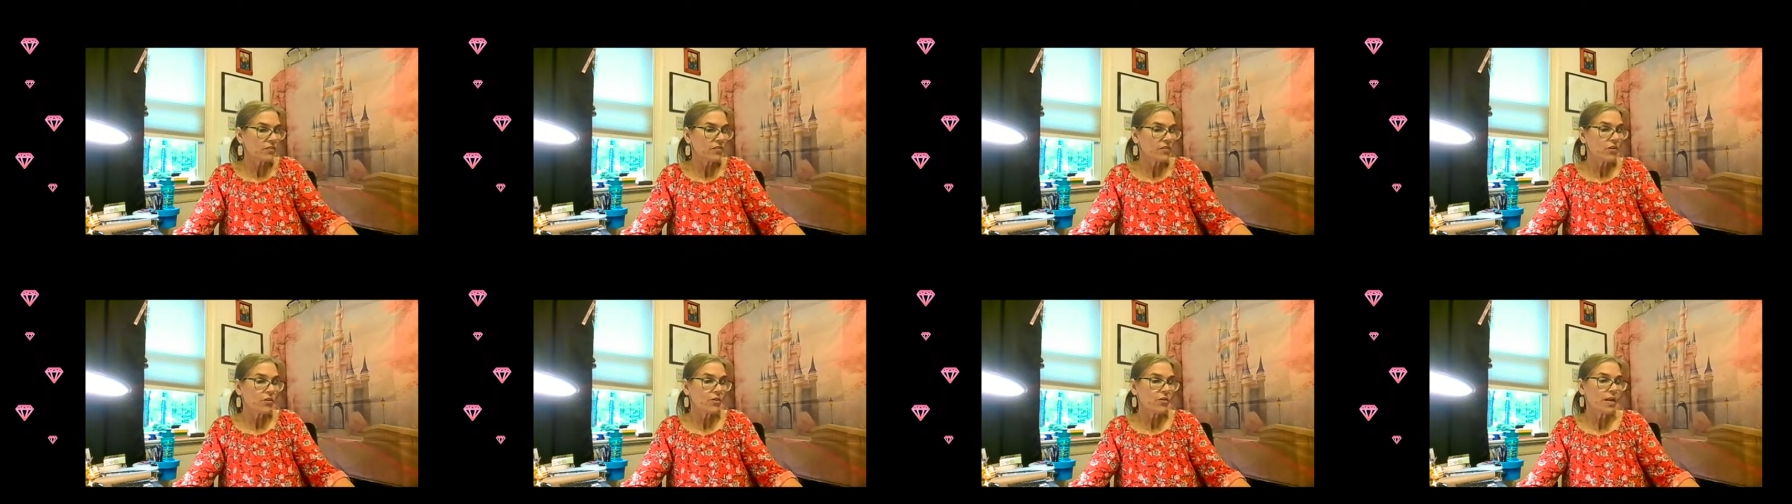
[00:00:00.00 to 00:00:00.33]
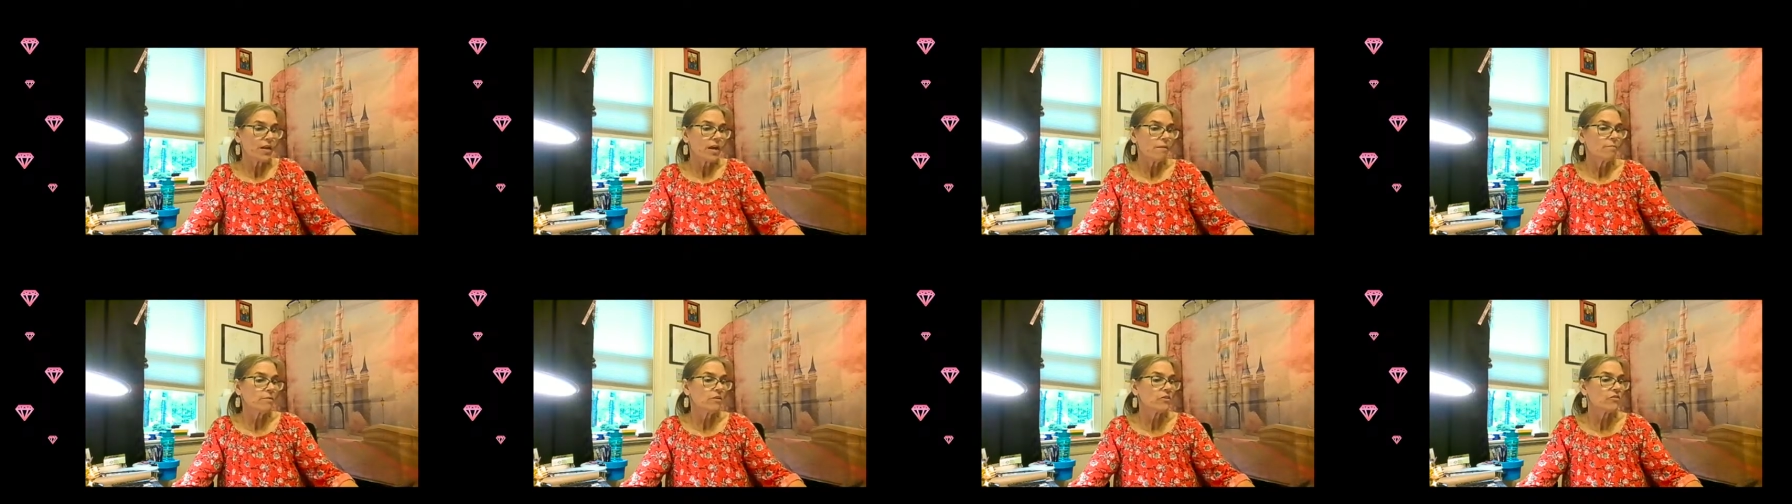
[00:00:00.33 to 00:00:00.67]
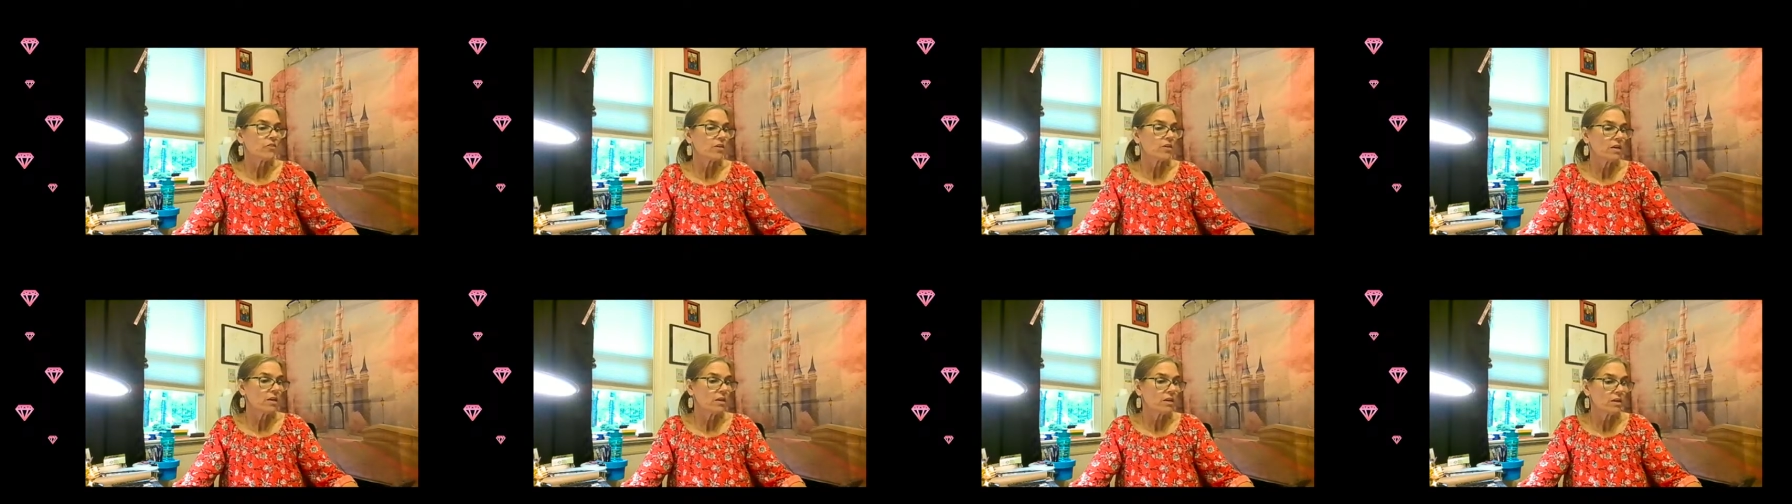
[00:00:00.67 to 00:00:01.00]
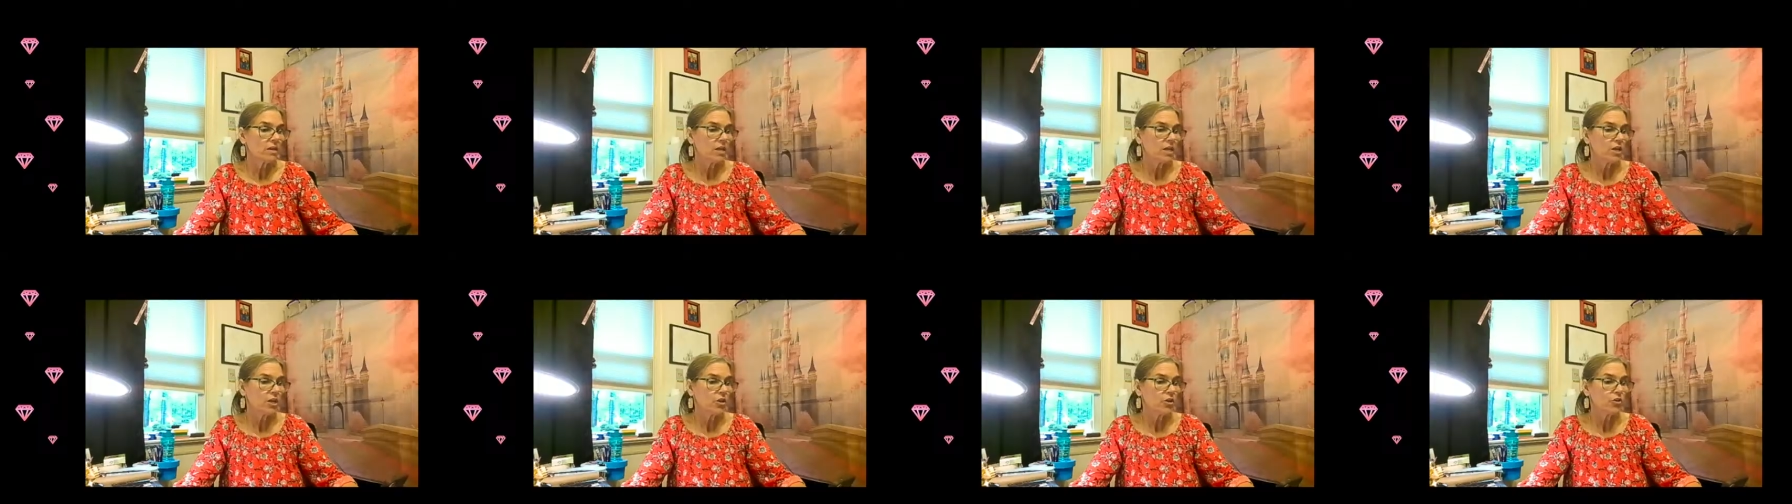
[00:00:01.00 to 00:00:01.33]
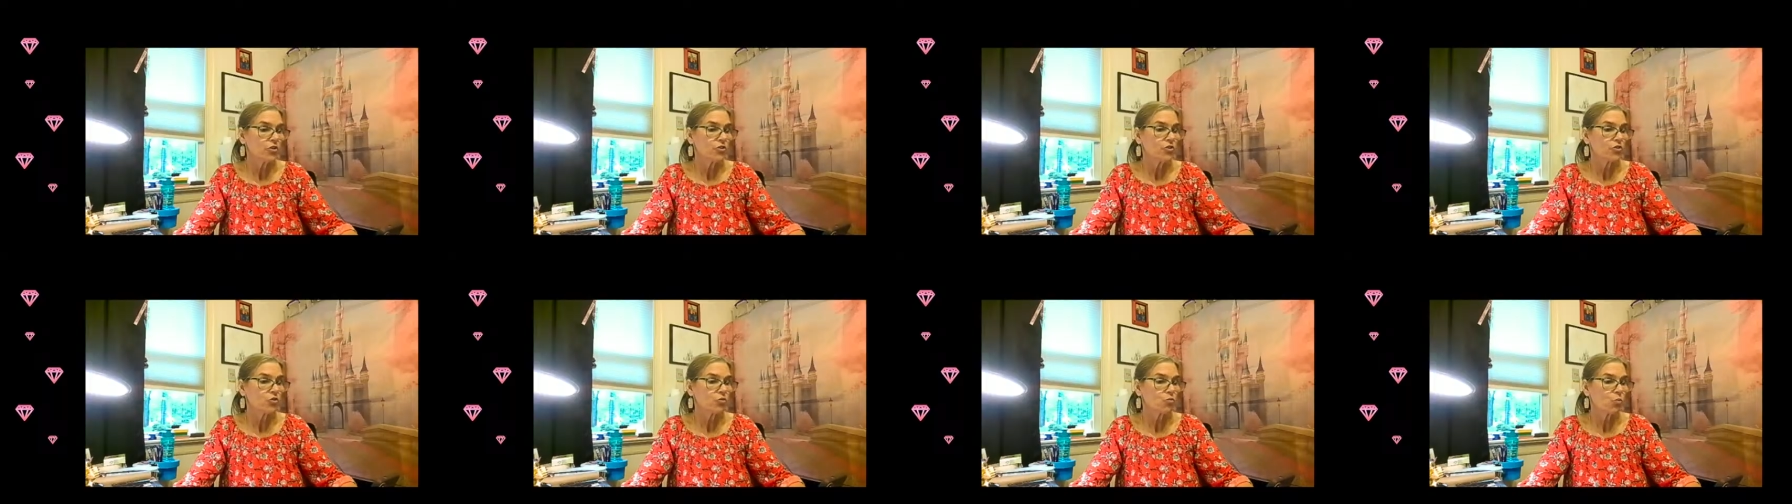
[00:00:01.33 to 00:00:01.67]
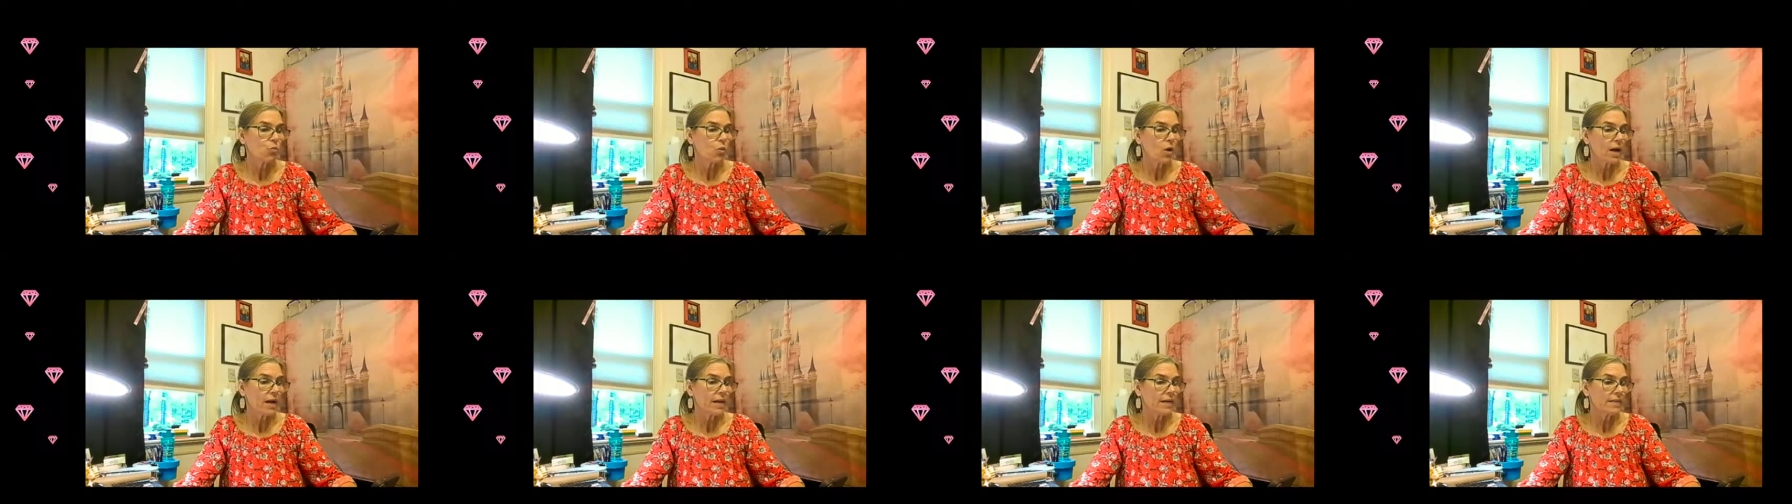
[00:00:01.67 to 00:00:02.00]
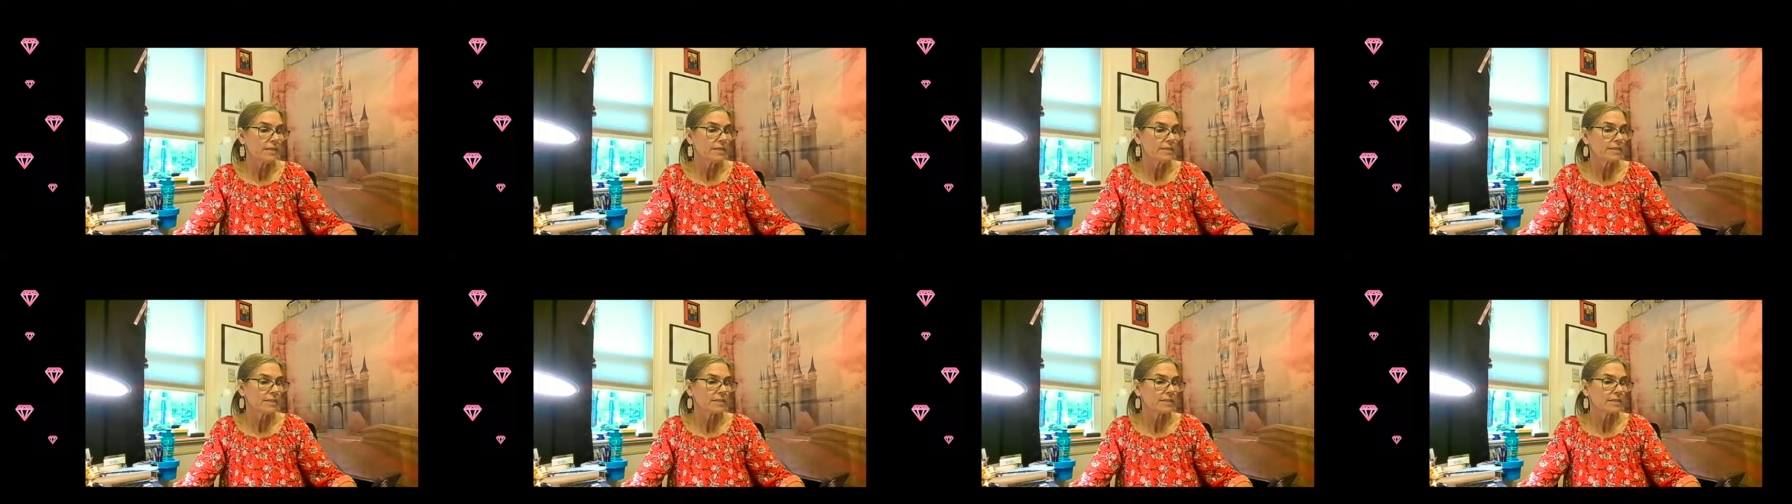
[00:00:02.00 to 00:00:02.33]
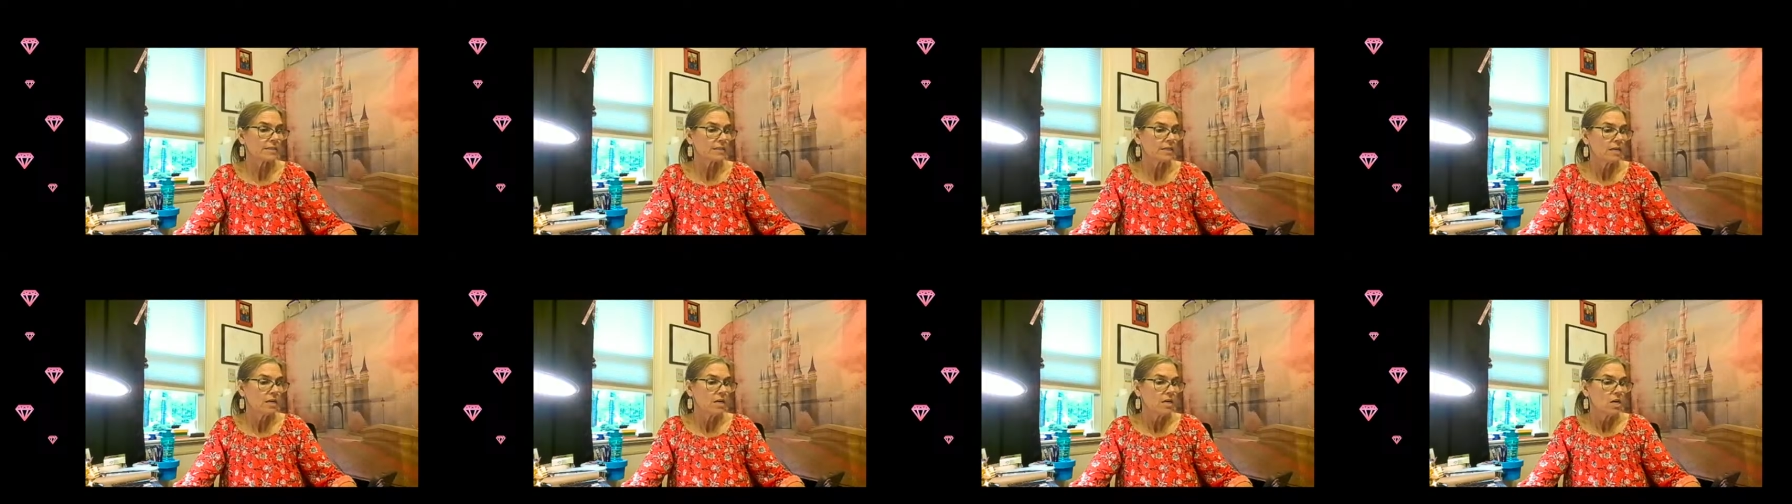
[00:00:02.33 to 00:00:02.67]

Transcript: their name is in here twice.